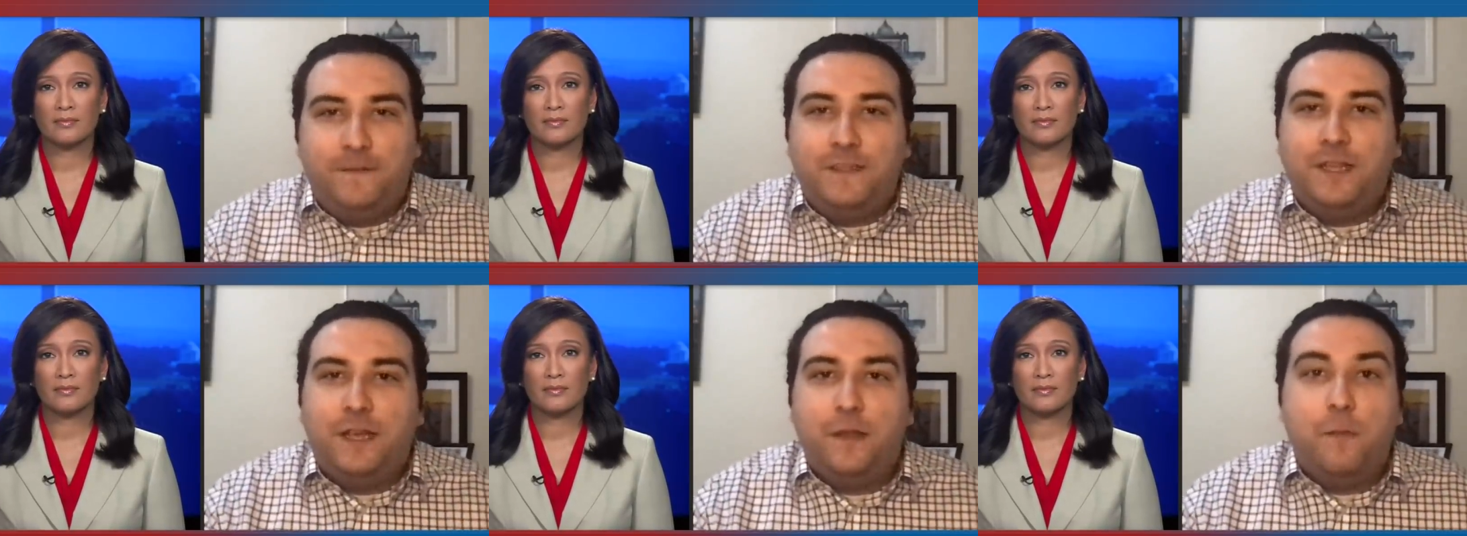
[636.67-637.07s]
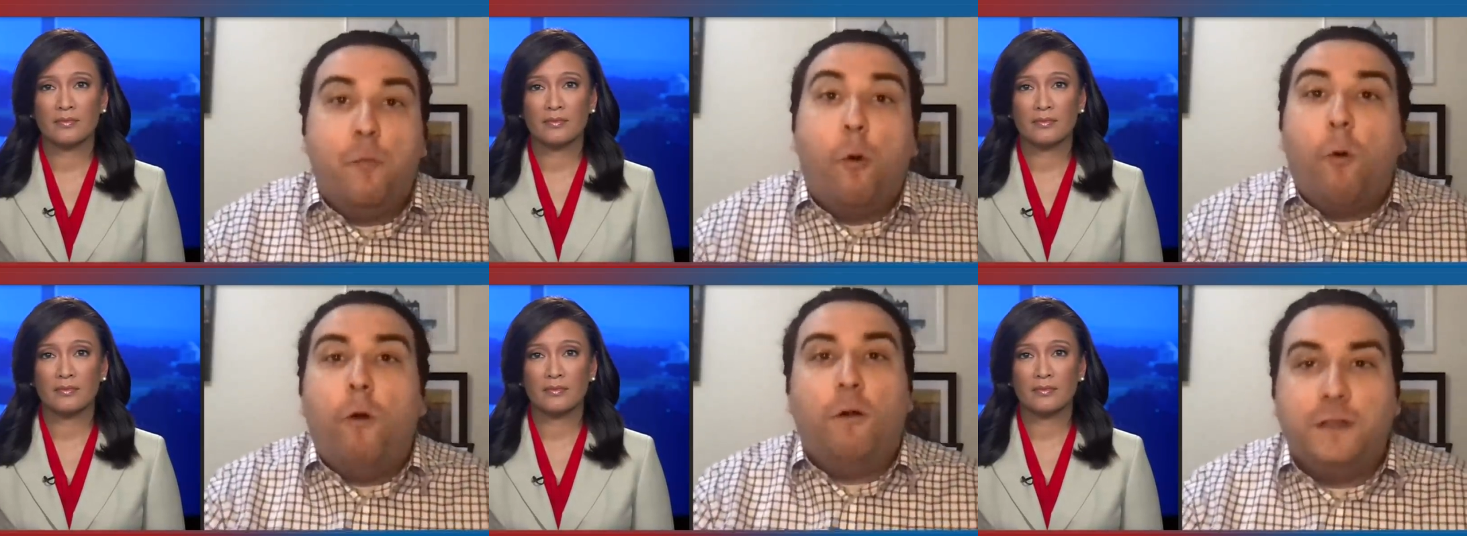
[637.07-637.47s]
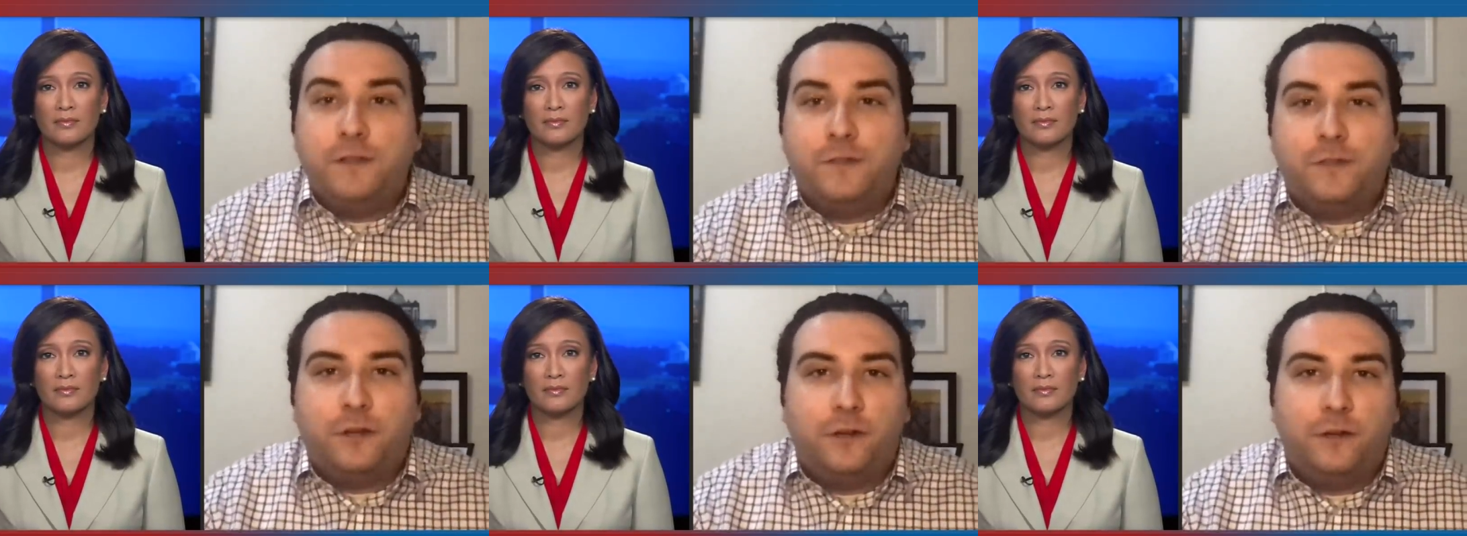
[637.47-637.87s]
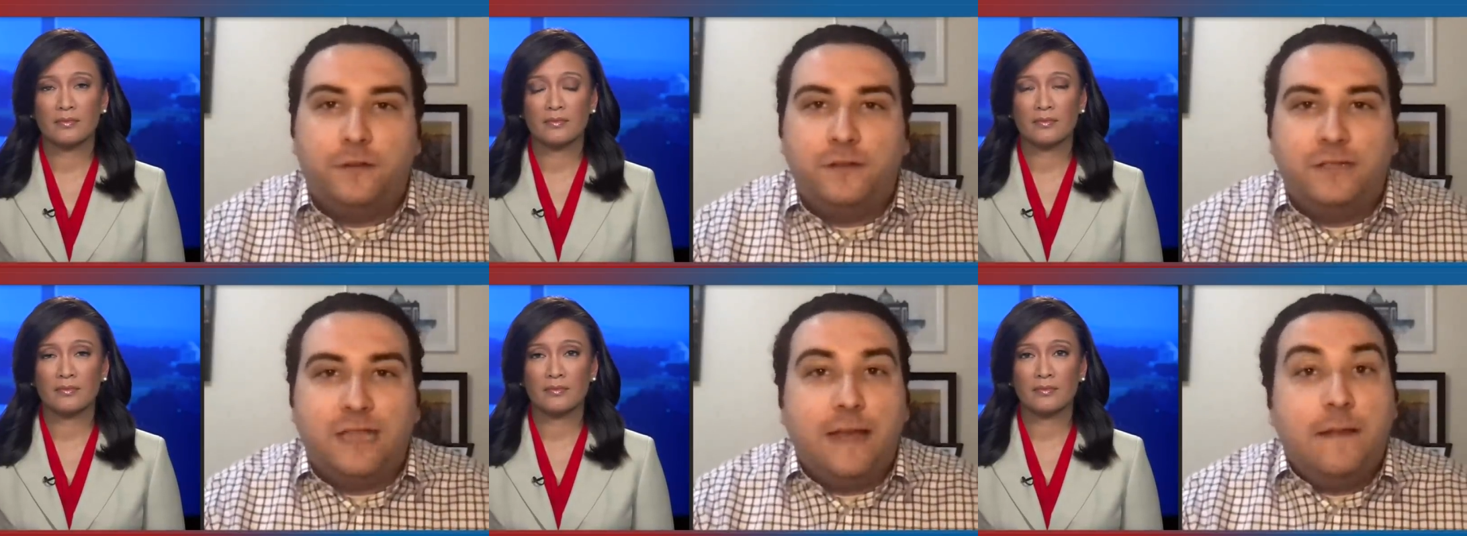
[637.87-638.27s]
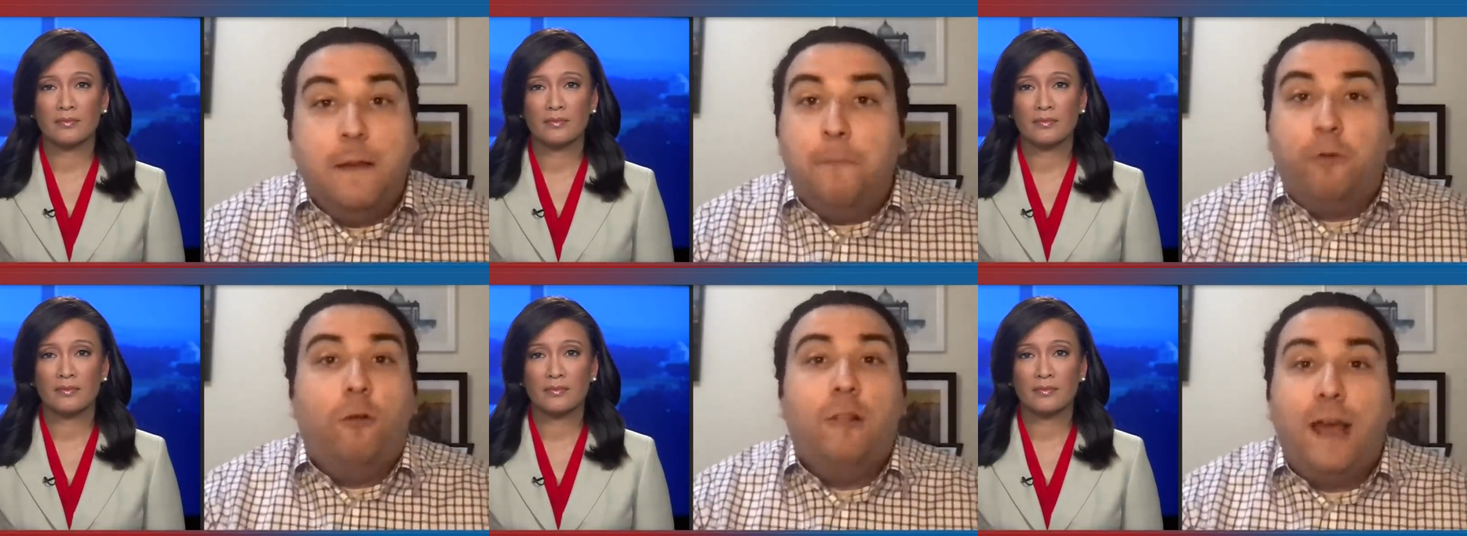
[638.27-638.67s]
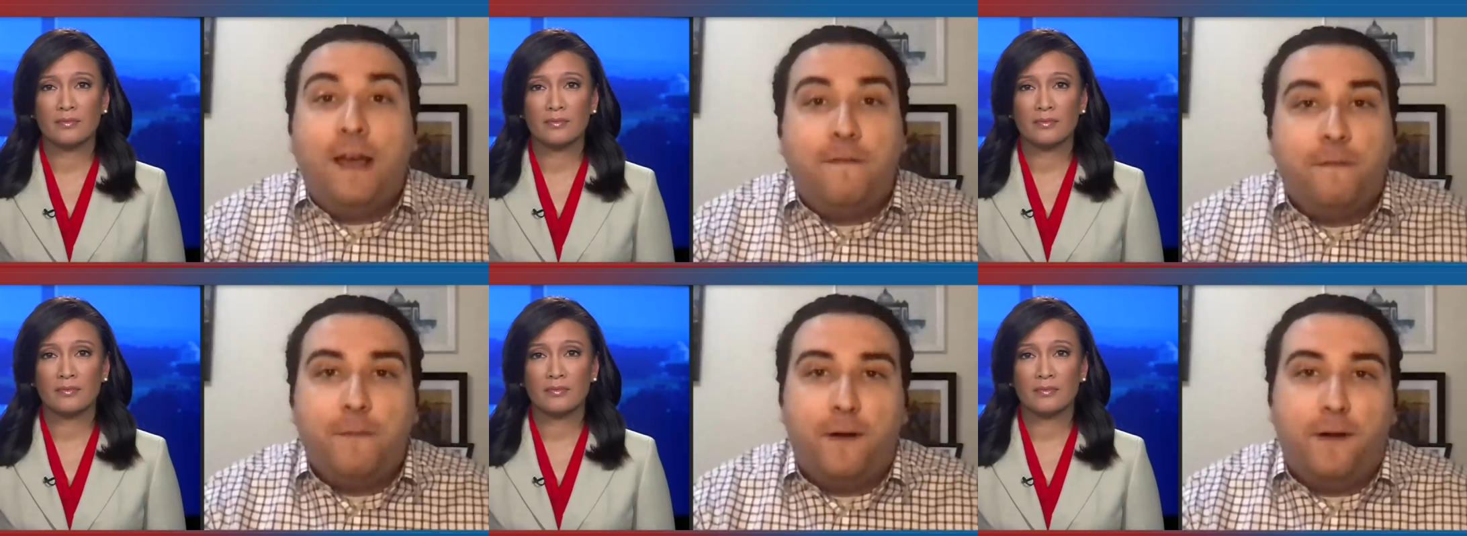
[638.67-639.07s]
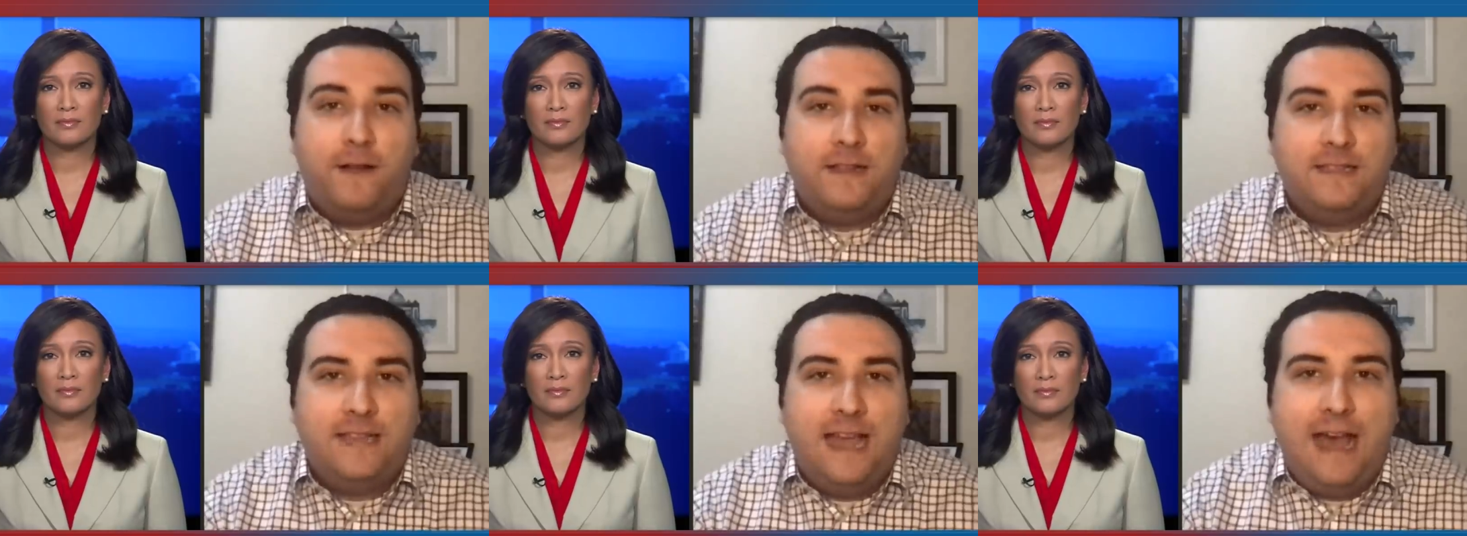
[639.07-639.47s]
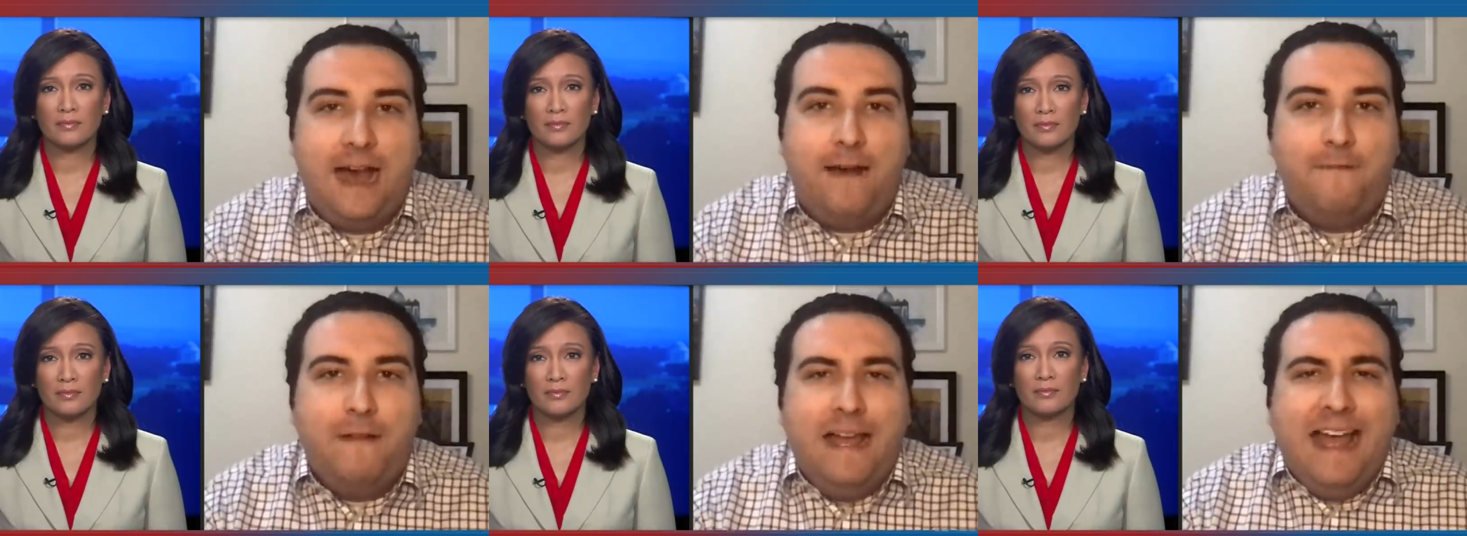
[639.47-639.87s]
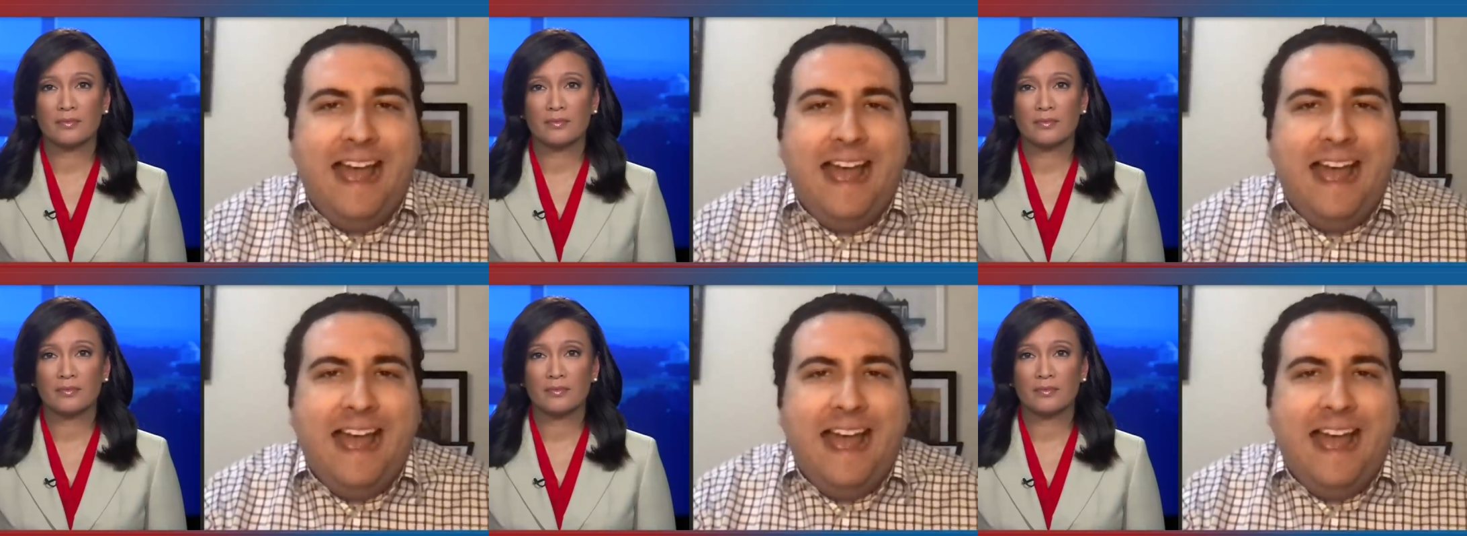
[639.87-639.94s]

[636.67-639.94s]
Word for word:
Speaker 1: to the moral concerns that pro-life Americans have.